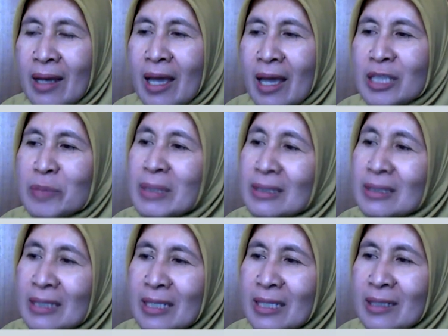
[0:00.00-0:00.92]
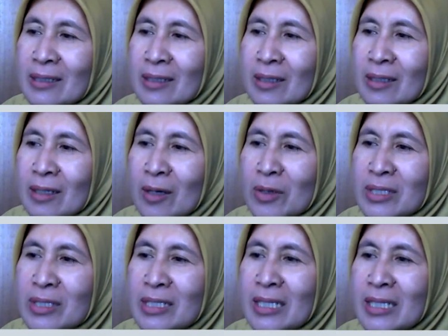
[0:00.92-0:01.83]
explicitly,
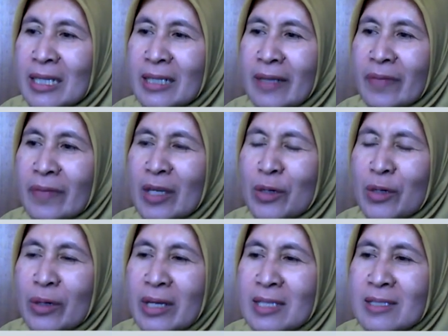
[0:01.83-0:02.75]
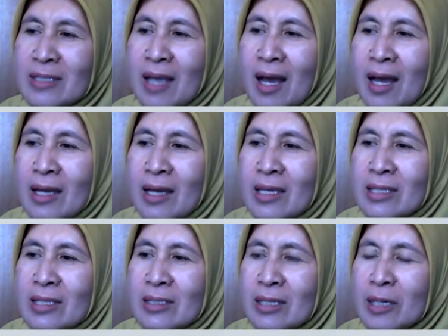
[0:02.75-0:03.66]
considering that Indonesia
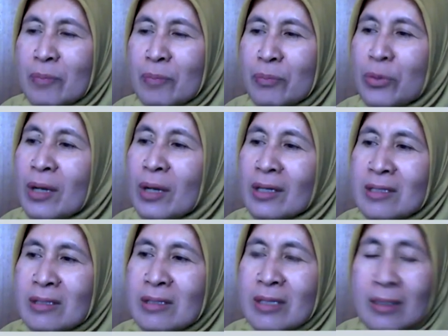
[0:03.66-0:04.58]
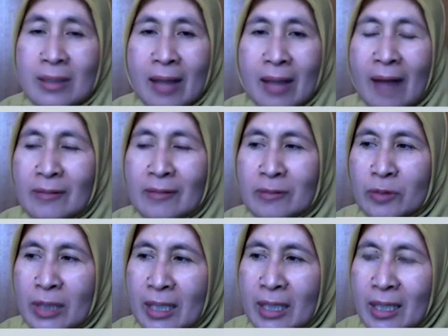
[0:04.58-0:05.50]
is a pluralistic
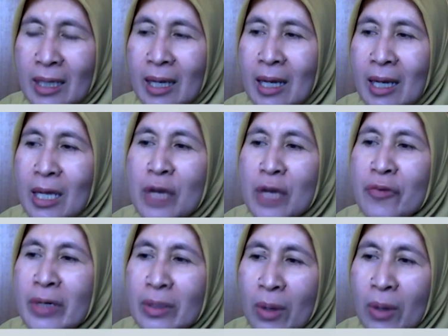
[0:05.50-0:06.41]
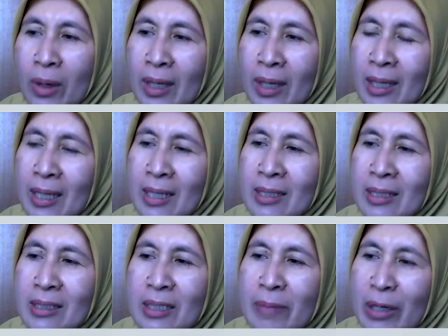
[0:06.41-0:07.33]
country, even though
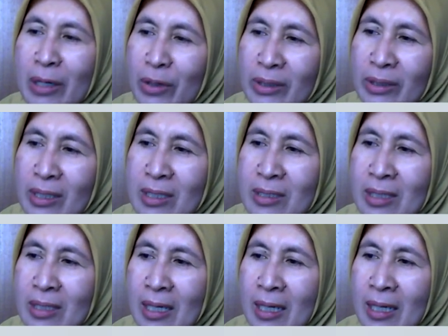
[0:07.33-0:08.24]
the majority is